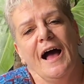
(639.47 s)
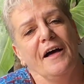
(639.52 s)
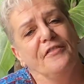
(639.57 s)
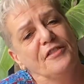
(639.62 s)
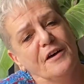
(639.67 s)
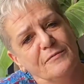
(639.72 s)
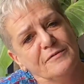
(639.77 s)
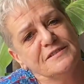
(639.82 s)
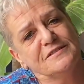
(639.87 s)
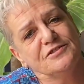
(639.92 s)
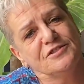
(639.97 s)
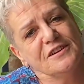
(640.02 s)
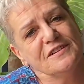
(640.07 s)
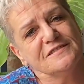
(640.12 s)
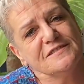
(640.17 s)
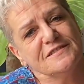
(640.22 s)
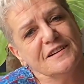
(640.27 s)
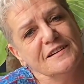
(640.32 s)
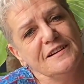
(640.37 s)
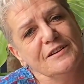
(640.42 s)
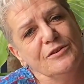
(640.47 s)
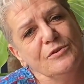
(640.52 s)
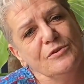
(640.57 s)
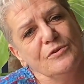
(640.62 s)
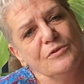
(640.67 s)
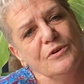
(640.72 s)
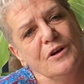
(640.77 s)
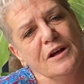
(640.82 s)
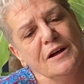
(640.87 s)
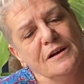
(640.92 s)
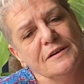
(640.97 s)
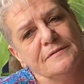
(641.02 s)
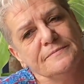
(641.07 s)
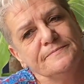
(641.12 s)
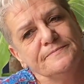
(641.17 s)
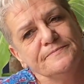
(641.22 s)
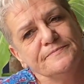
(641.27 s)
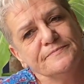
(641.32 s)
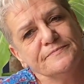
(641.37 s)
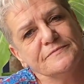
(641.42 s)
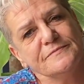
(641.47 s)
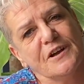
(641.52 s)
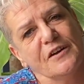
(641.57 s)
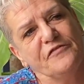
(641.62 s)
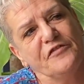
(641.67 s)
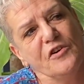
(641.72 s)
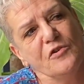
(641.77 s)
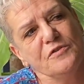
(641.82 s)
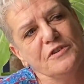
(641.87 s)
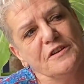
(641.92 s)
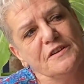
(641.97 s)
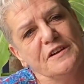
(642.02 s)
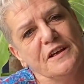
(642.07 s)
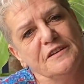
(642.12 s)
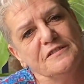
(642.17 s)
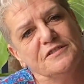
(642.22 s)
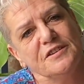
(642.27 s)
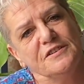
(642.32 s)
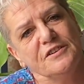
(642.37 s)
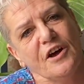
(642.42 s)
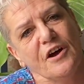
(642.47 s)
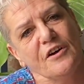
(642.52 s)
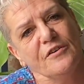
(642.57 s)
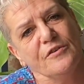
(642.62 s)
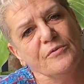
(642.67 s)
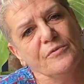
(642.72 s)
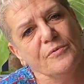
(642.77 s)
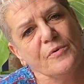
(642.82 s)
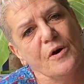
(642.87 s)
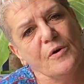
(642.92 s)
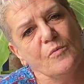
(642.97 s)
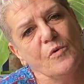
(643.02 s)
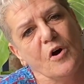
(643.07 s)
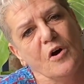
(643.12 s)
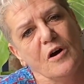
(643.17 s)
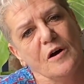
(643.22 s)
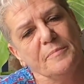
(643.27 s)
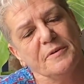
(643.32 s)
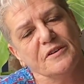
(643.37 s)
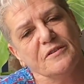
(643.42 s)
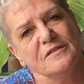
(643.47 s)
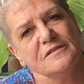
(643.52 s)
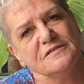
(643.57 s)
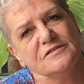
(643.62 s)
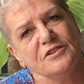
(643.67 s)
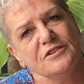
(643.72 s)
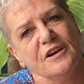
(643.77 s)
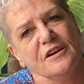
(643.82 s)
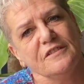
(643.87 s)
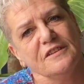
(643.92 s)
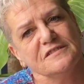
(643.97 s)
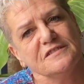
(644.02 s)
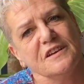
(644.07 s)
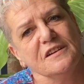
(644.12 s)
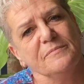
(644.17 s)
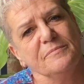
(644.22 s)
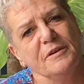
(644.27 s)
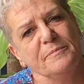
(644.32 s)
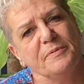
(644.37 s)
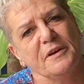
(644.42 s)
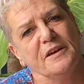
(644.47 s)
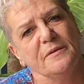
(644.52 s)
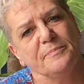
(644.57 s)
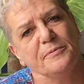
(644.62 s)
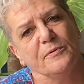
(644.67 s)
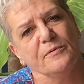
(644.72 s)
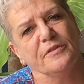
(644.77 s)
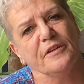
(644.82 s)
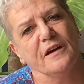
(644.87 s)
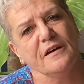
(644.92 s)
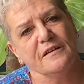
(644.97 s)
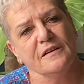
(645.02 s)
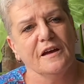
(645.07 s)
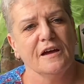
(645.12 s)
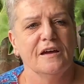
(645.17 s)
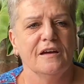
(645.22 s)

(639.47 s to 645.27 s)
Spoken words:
And that was just a little, I felt you need to know why, because, you know, there's going to be people that